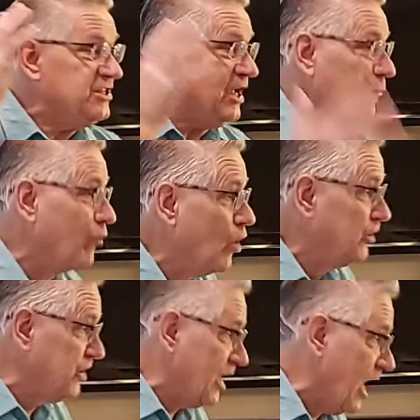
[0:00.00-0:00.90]
he ruined
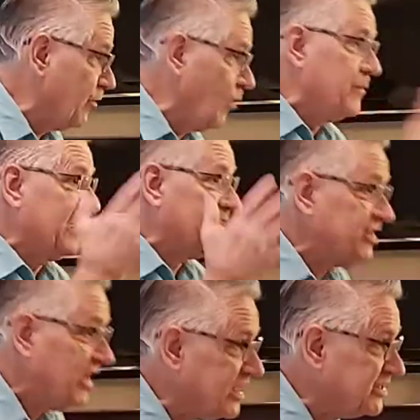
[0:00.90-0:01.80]
the other one because
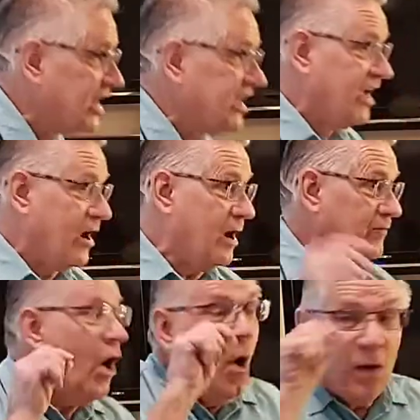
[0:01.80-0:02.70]
he didn't take care of
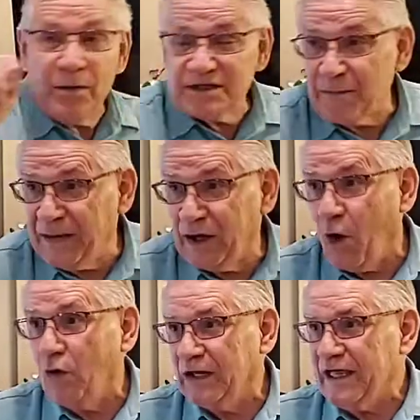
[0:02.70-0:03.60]
it when it was a
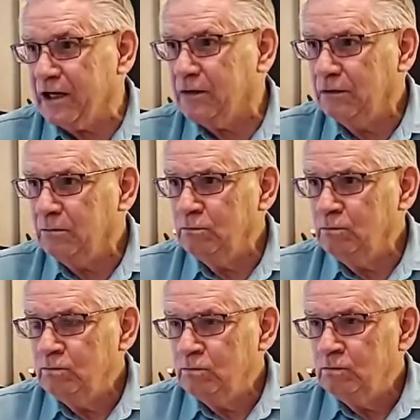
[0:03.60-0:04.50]
pinhole leak.
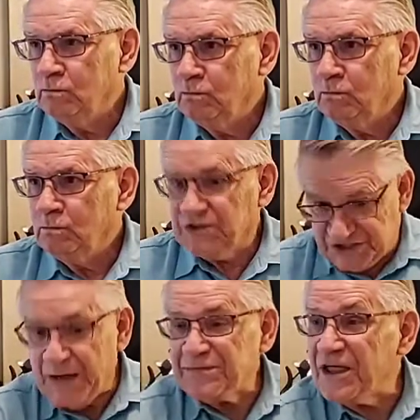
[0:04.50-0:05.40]

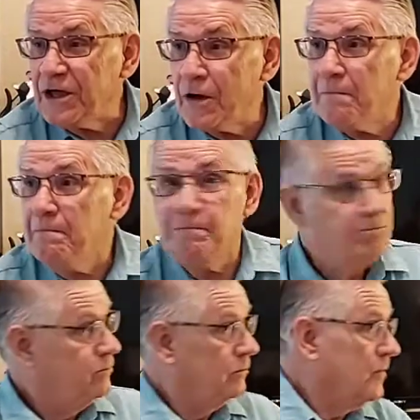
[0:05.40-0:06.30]
Same thing here.
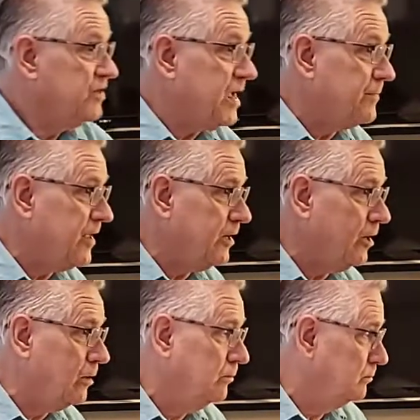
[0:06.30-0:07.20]
Same thing
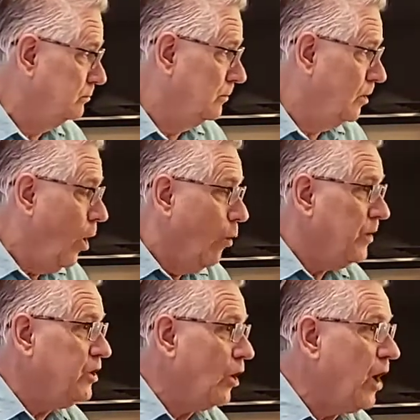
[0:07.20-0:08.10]
here. When
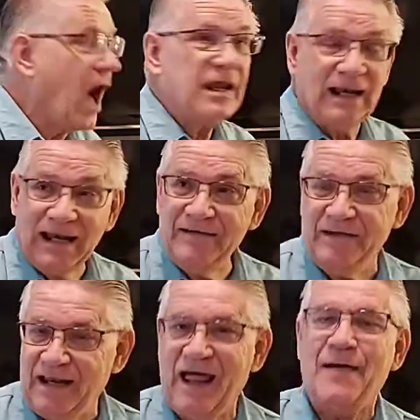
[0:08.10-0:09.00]
you're not living,
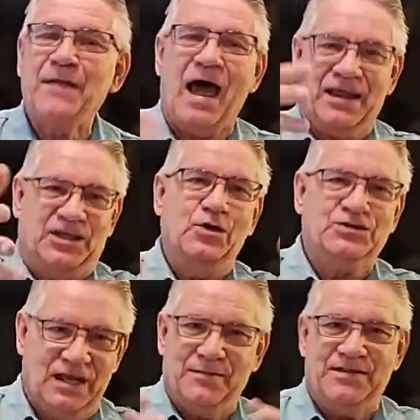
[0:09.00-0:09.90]
and I'm not accusing
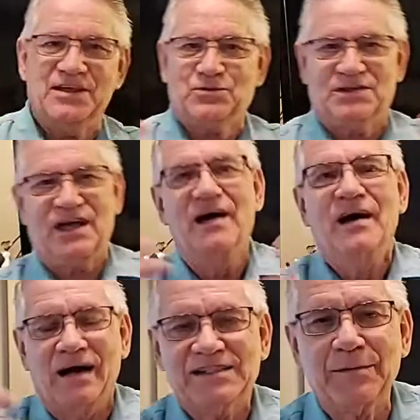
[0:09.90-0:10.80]
him that this was a
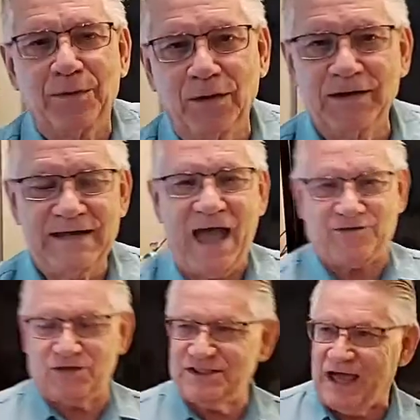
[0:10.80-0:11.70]
simple
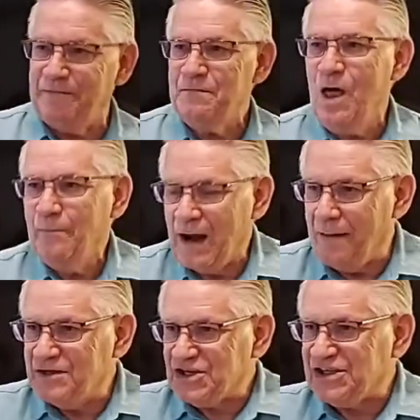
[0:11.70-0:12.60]
natural sight, but
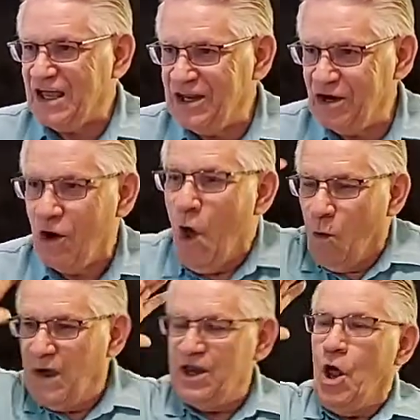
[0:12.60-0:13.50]
I'm just saying here,
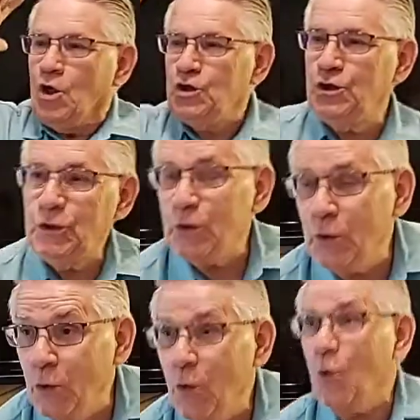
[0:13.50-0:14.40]
when
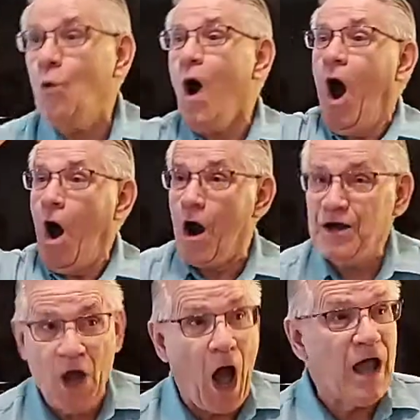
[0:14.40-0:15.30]
you are
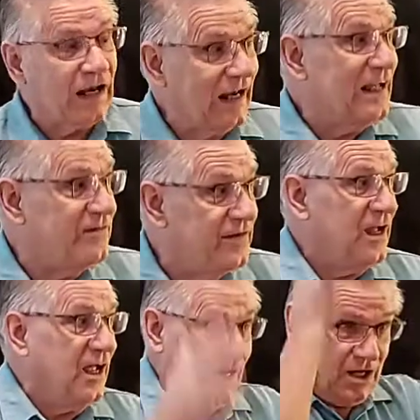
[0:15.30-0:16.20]
not
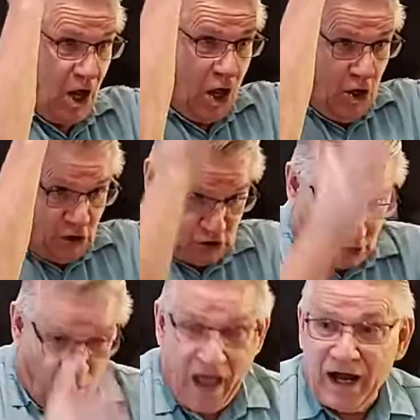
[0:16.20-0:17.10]
living
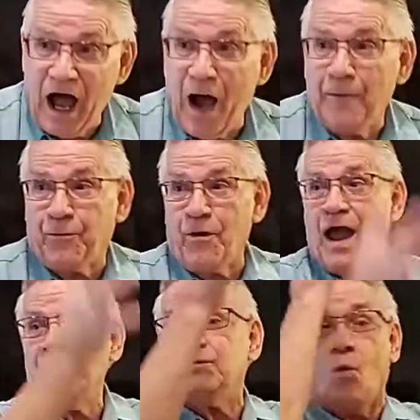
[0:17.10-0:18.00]
straight up,
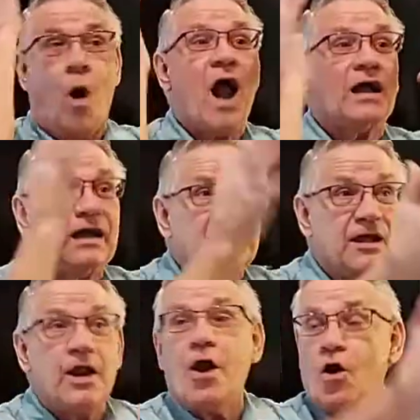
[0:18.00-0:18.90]
right, walking the
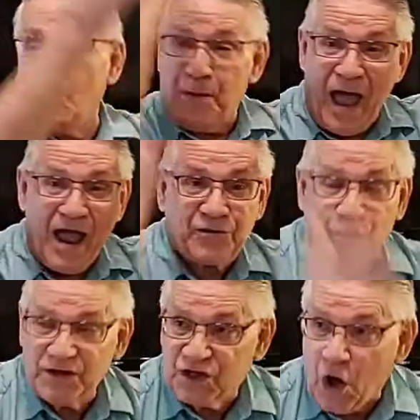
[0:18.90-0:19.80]
narrow path
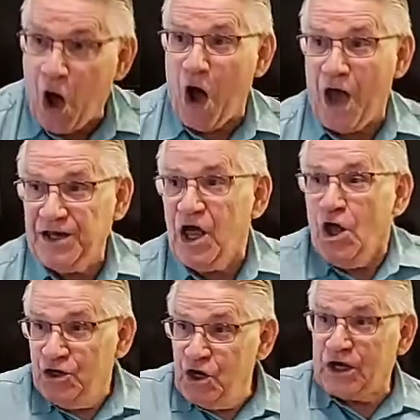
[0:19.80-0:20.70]
with God,
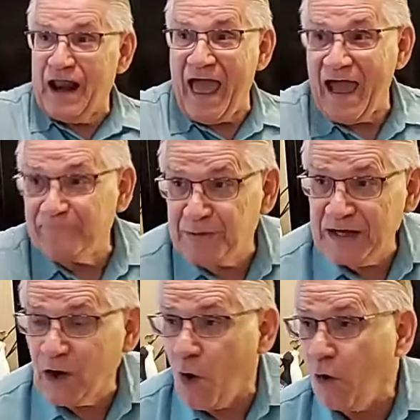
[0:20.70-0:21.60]
you're going to have
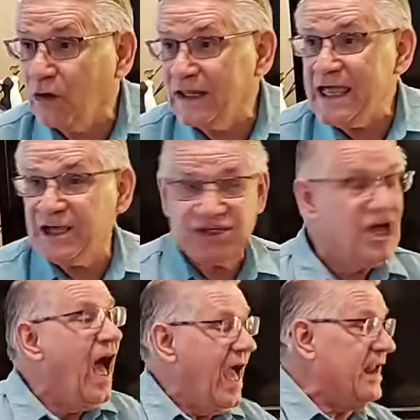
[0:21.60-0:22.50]
pinhole leaks,
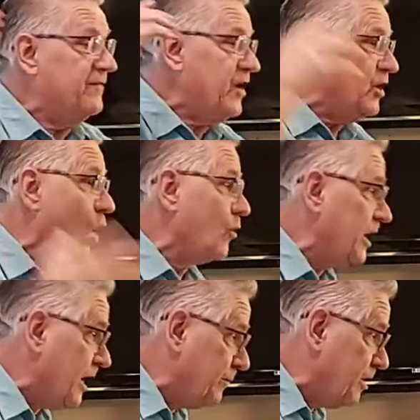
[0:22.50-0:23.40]
and if you don't get
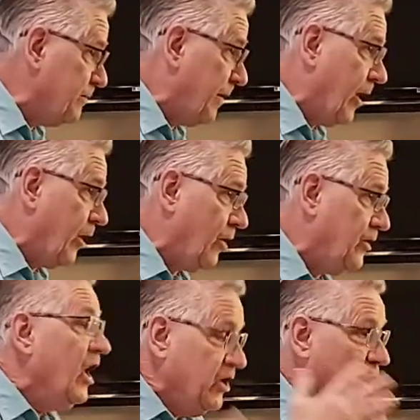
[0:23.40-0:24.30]
them
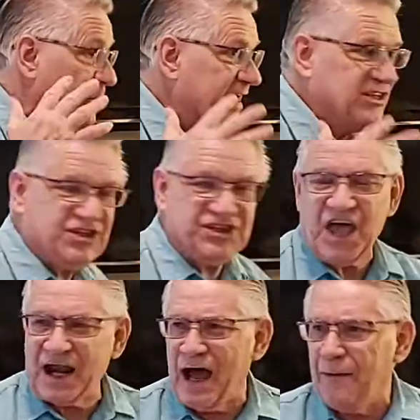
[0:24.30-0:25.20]
repaired, you're being
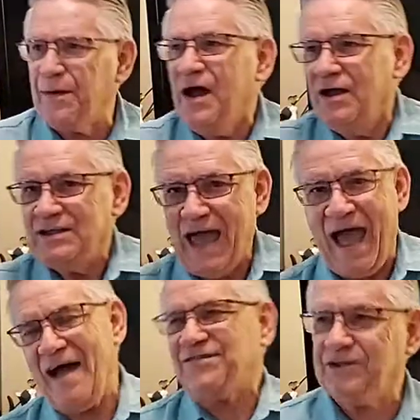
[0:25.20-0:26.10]
set up to
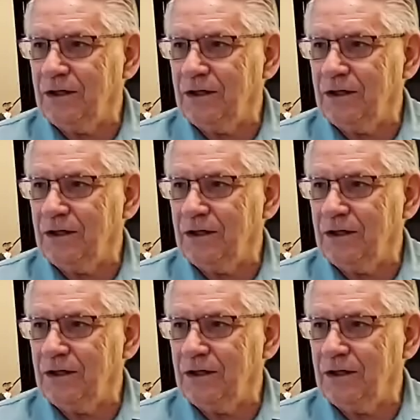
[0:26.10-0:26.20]
have